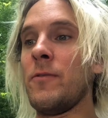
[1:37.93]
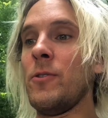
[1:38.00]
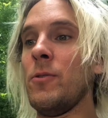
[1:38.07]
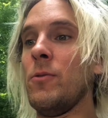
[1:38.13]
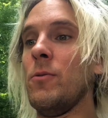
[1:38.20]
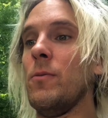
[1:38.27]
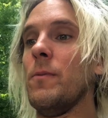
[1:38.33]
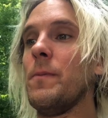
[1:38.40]

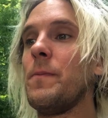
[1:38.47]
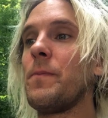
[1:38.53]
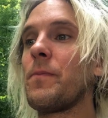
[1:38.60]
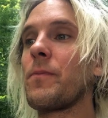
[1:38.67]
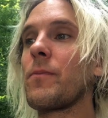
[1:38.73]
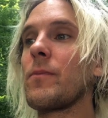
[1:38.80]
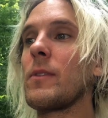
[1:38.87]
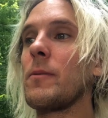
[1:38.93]
you
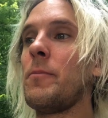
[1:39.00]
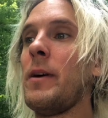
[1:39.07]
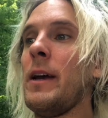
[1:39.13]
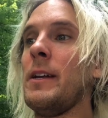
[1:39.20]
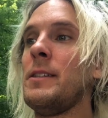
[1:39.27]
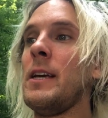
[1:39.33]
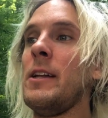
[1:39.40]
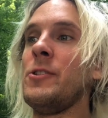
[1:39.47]
pay
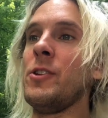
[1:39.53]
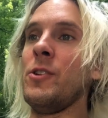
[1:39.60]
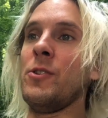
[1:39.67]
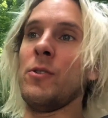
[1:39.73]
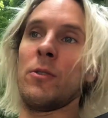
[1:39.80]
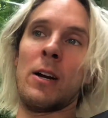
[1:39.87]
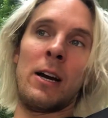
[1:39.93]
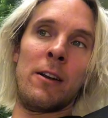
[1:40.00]
attention to
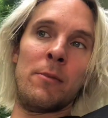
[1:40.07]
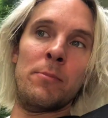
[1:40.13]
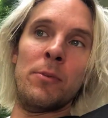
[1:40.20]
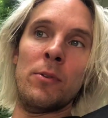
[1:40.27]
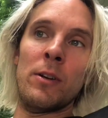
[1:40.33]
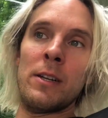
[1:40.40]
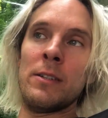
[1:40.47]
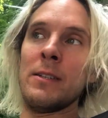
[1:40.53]
kind of
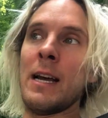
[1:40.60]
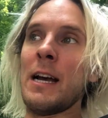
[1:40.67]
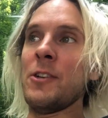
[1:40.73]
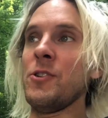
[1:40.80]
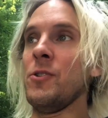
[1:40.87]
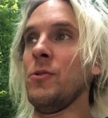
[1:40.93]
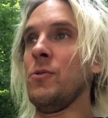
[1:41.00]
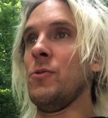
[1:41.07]
Buddha
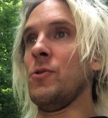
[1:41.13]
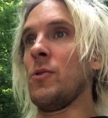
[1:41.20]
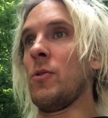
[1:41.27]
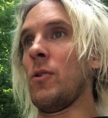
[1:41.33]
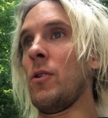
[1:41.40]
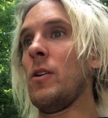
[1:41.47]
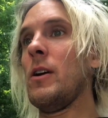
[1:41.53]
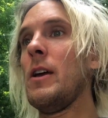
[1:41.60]
statues
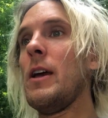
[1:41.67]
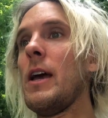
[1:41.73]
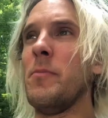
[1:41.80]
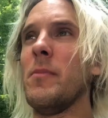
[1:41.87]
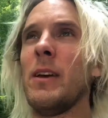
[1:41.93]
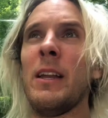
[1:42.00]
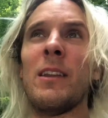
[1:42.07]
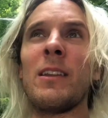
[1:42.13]
or
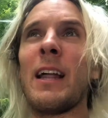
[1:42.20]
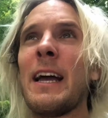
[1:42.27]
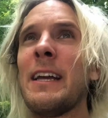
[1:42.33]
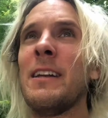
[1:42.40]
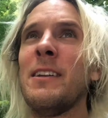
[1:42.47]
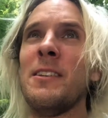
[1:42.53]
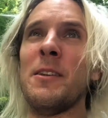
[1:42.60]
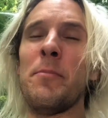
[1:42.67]

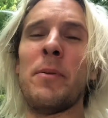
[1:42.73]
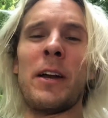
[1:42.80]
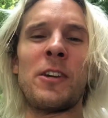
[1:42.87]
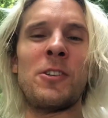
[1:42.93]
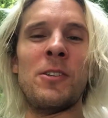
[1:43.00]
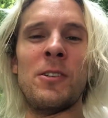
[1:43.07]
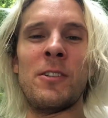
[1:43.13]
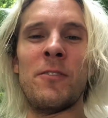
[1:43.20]
enlightened
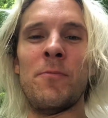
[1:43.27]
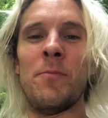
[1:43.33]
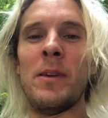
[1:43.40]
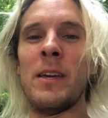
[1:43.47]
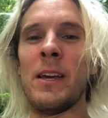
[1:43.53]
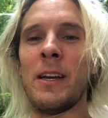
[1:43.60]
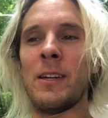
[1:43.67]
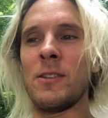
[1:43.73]
depictions of
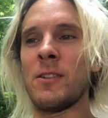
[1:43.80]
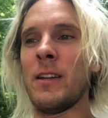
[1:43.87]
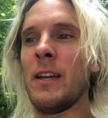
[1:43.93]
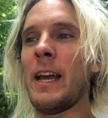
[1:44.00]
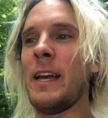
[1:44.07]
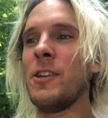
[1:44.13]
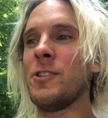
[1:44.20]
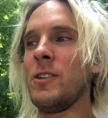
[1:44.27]
beings in
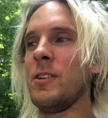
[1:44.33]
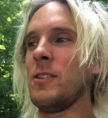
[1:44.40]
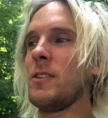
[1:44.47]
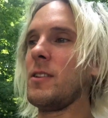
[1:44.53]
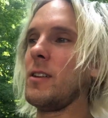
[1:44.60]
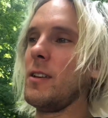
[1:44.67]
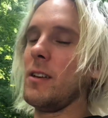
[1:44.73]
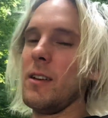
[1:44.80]
ancient
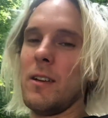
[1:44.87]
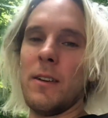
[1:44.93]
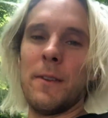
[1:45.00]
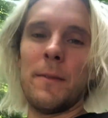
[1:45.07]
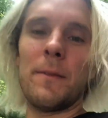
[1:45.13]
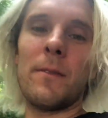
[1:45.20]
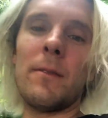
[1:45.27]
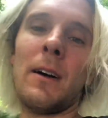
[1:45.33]

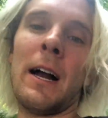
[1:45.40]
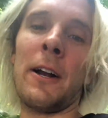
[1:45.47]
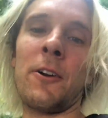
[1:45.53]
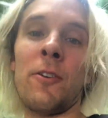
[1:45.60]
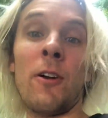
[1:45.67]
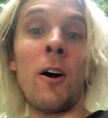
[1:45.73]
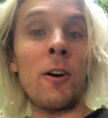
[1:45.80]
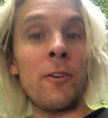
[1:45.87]

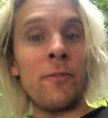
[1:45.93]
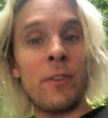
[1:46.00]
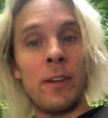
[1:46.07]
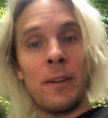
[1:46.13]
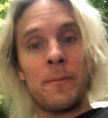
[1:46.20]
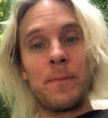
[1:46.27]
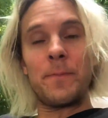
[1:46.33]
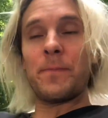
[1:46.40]
iconography,
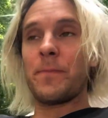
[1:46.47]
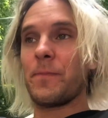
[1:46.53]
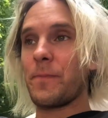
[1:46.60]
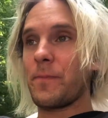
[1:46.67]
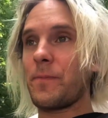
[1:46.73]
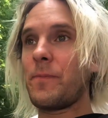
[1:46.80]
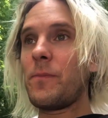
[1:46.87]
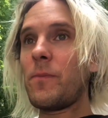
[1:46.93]

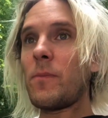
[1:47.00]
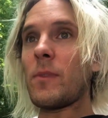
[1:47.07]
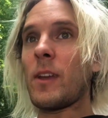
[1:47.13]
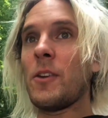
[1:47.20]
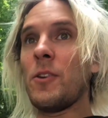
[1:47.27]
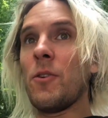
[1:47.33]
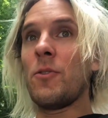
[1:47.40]
you'll